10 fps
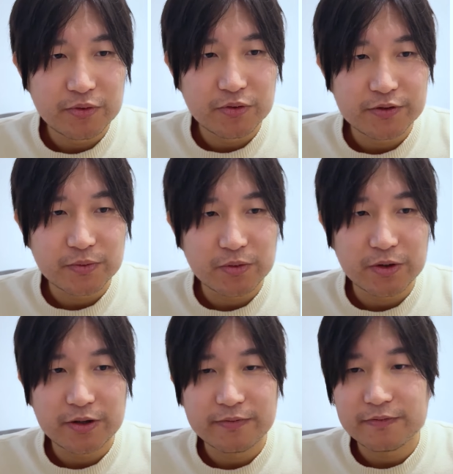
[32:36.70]
input
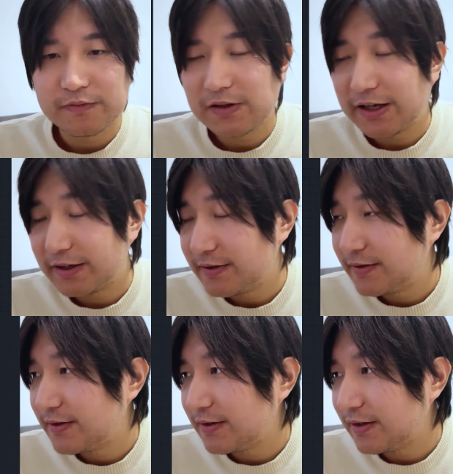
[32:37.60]
would have, like,
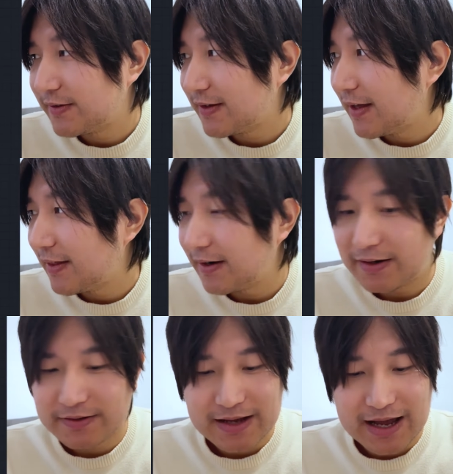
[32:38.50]
let's say
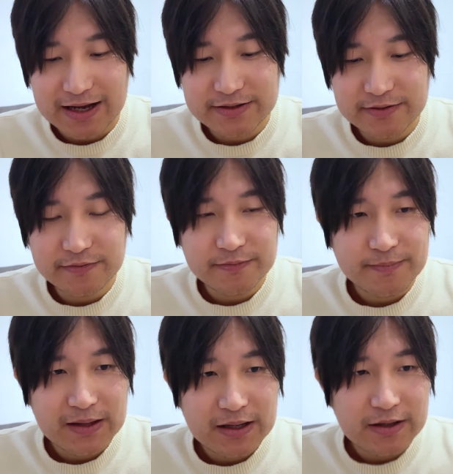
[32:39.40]
that it is active.